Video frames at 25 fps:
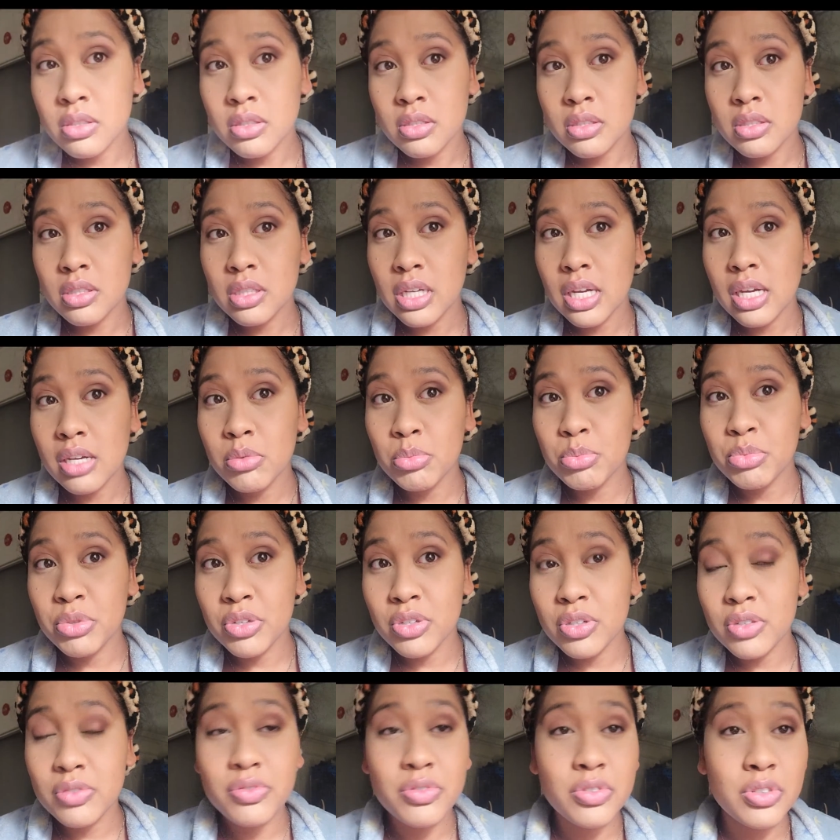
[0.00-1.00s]
Look how
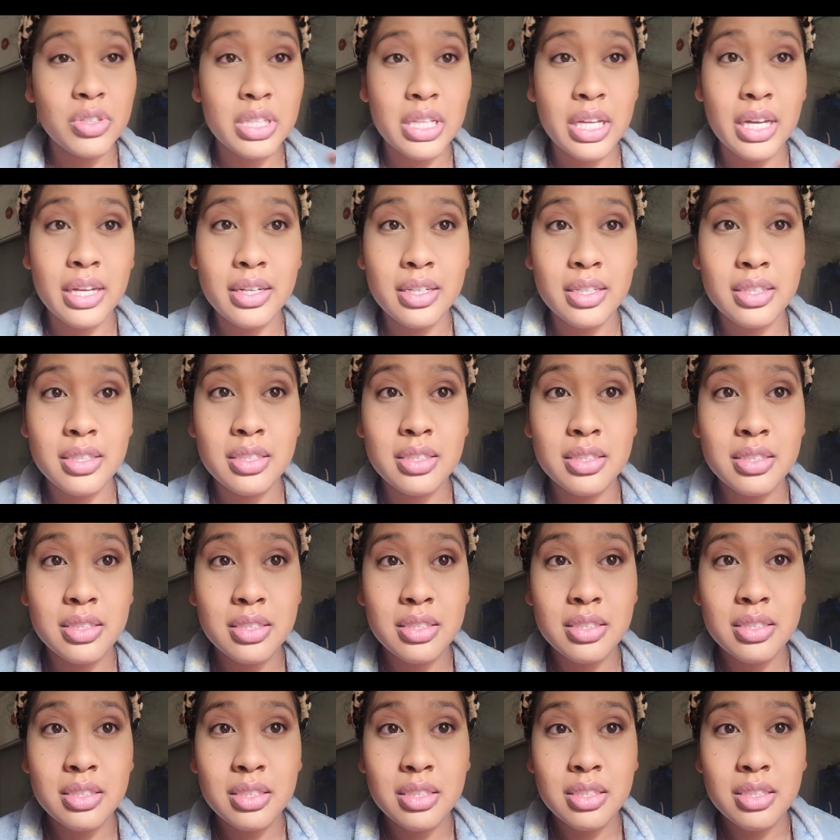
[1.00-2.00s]
beautiful that
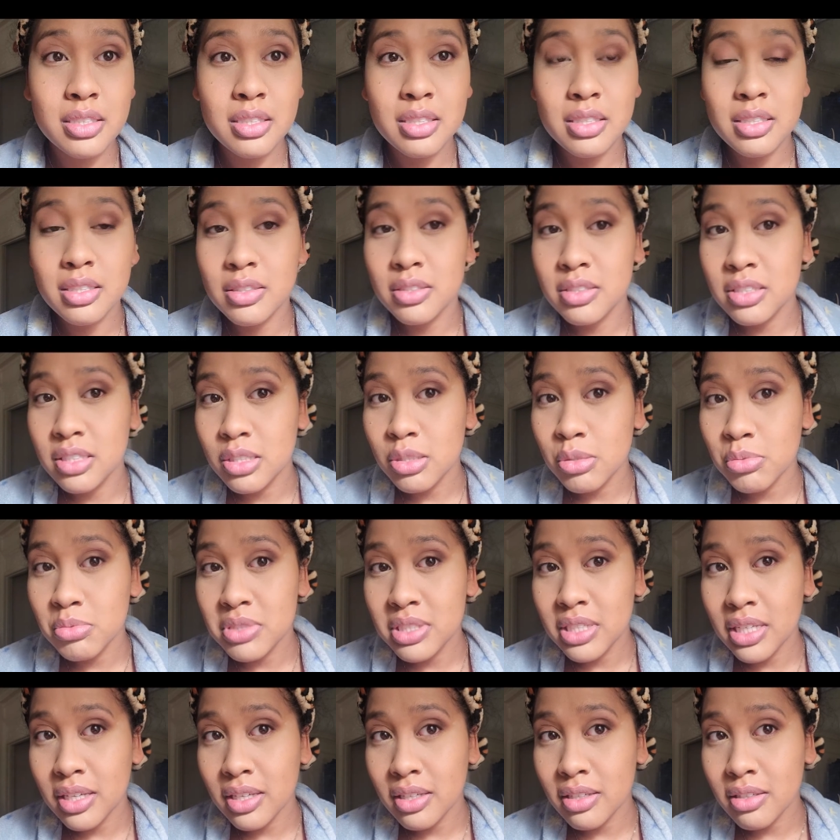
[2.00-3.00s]
is. You see what I'm
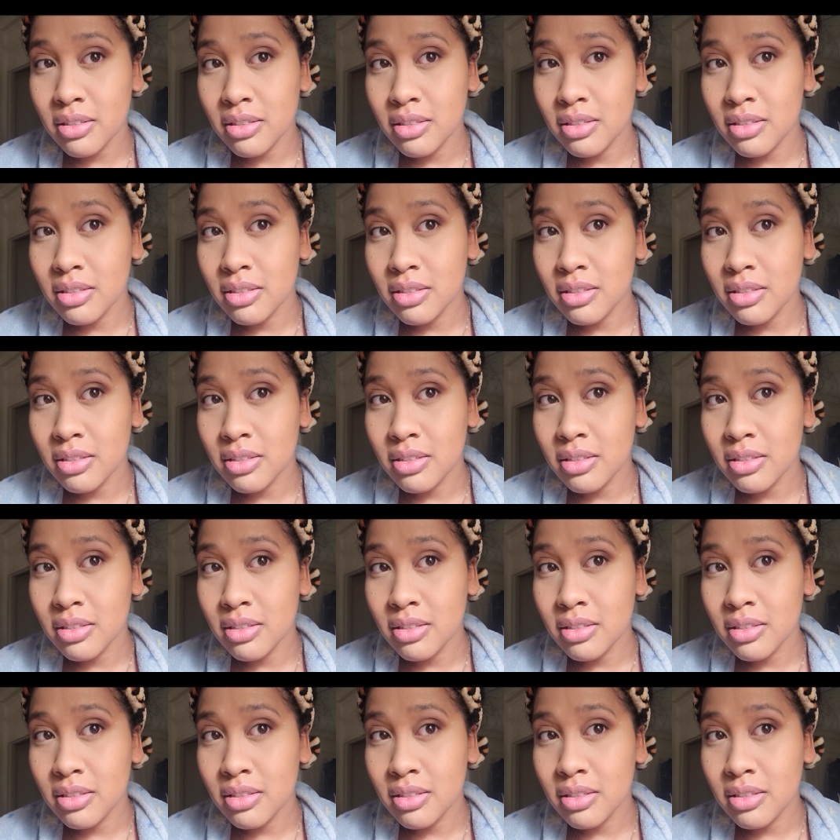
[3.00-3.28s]
saying?